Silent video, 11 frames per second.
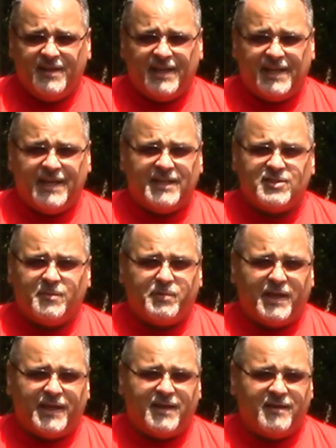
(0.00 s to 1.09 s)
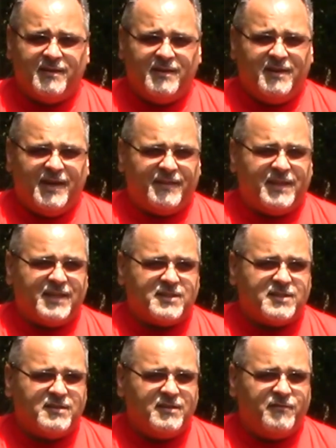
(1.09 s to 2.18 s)
and it ends up like, I think
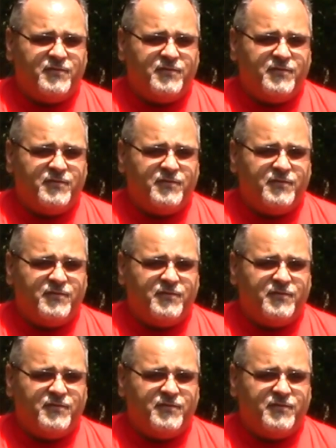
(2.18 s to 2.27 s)
it's